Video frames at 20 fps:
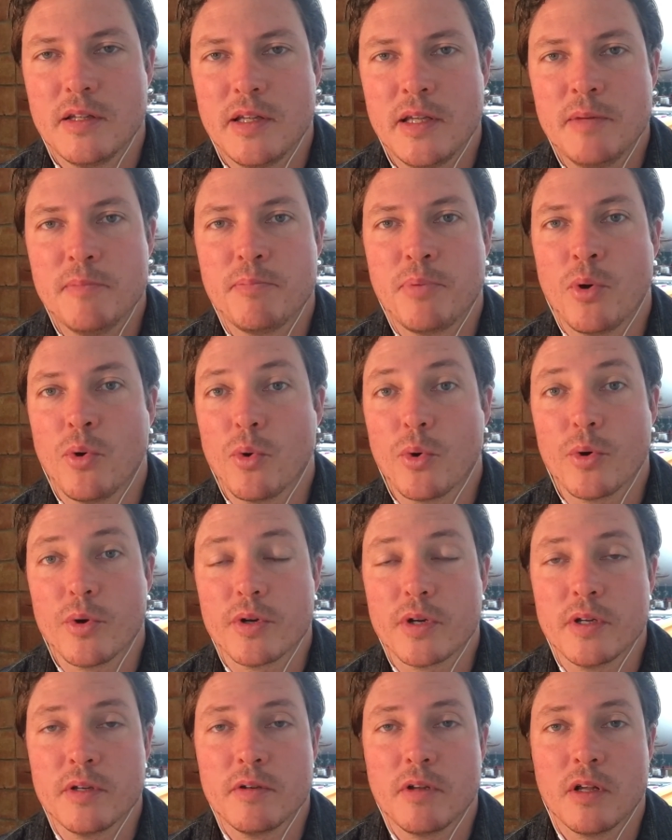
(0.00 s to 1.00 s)

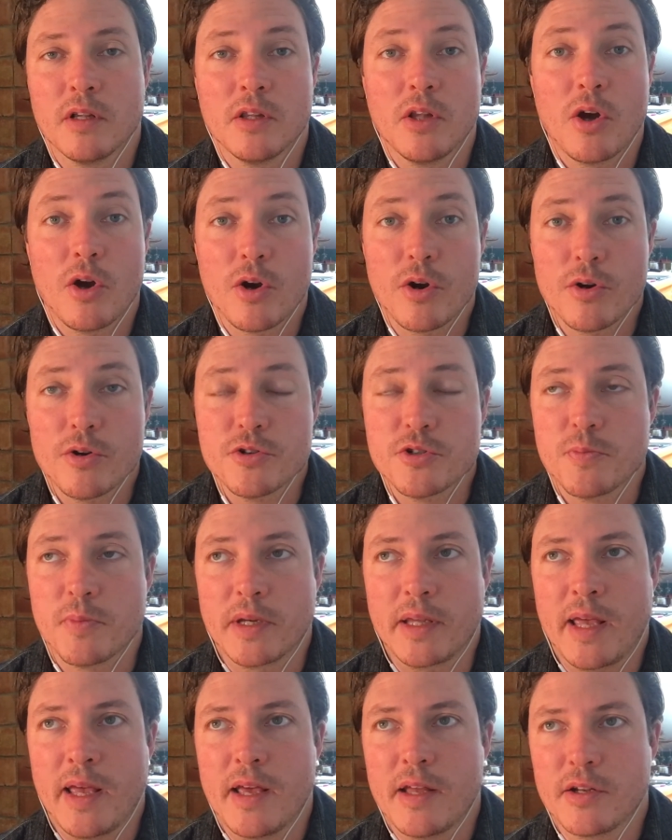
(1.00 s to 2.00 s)
import a large
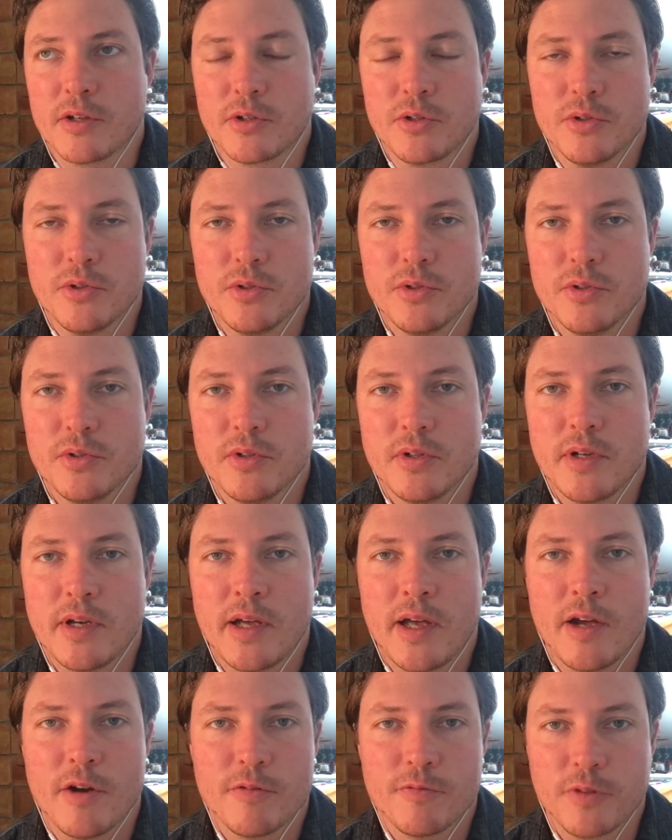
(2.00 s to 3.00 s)
mechanical
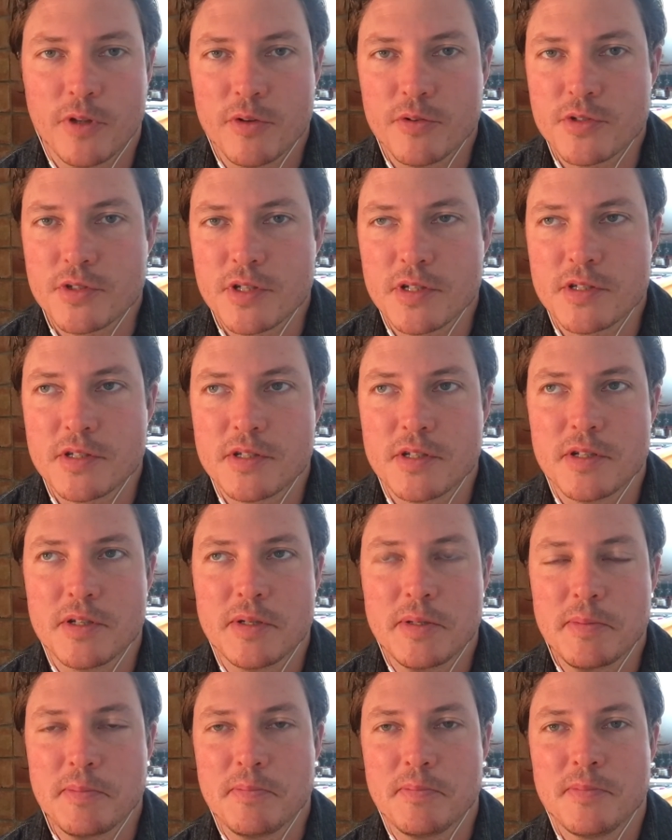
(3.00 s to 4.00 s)
airflow
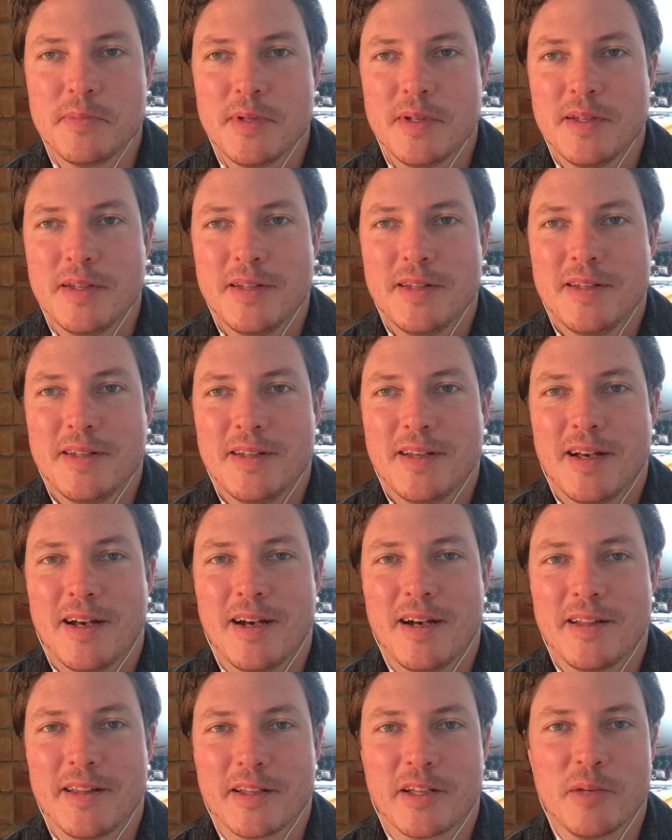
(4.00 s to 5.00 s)
system
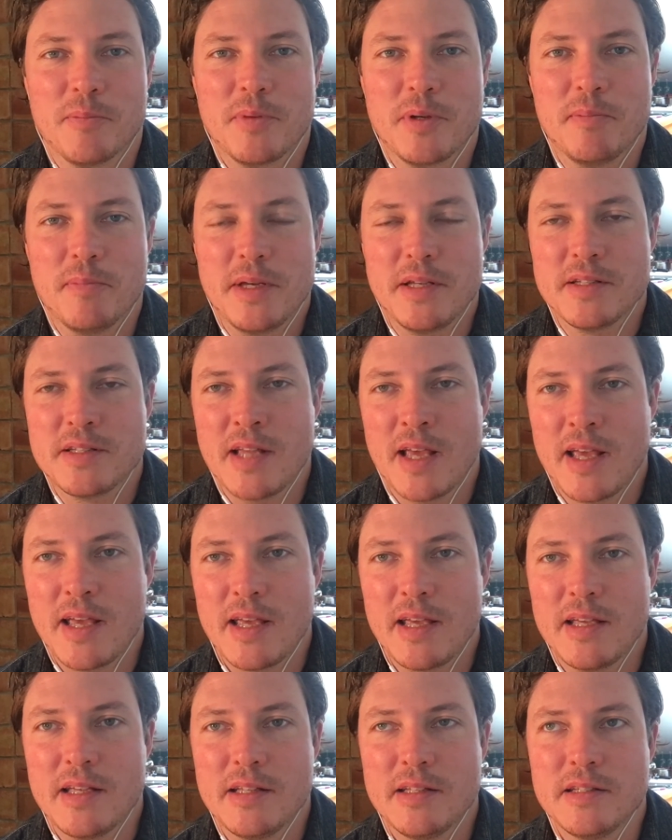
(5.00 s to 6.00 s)
that could be
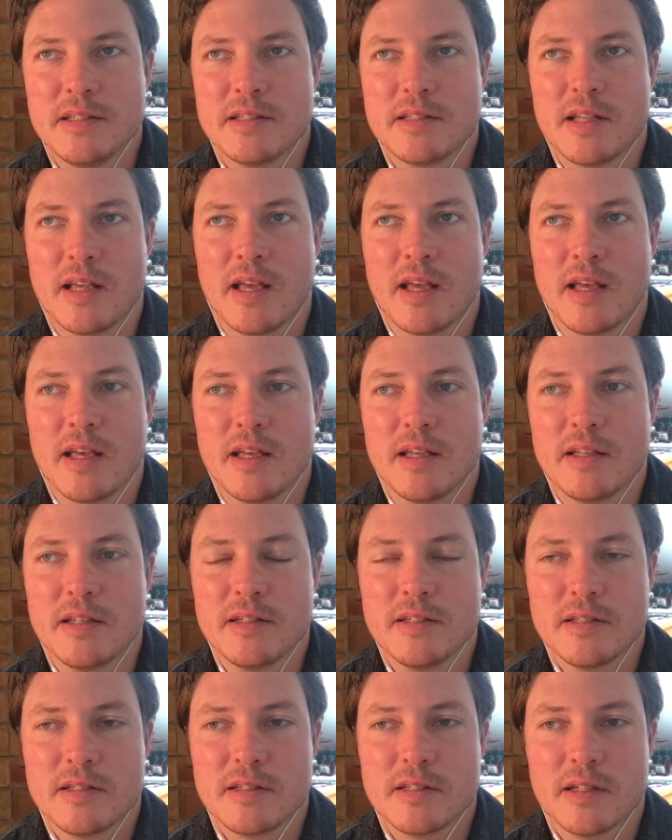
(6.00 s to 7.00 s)
maintained
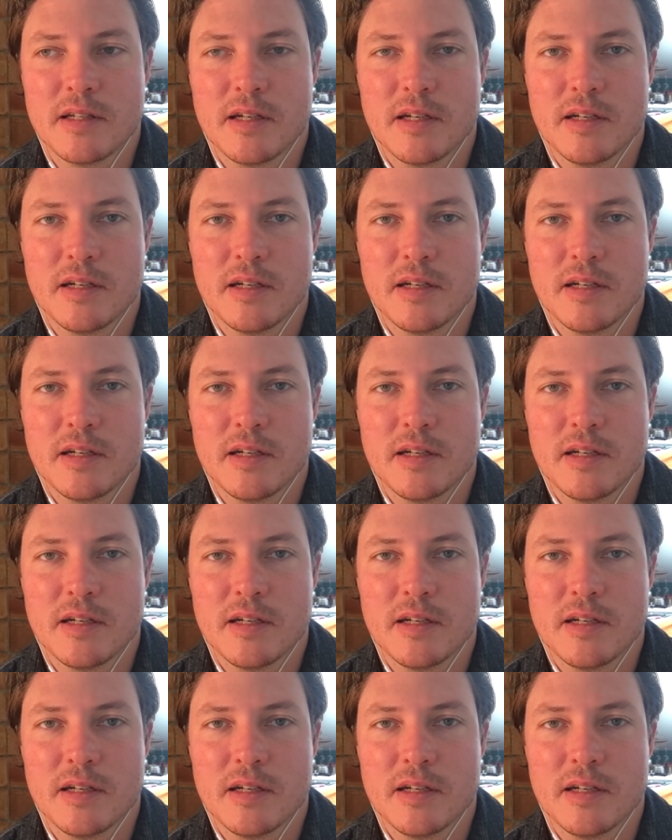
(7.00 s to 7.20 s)
and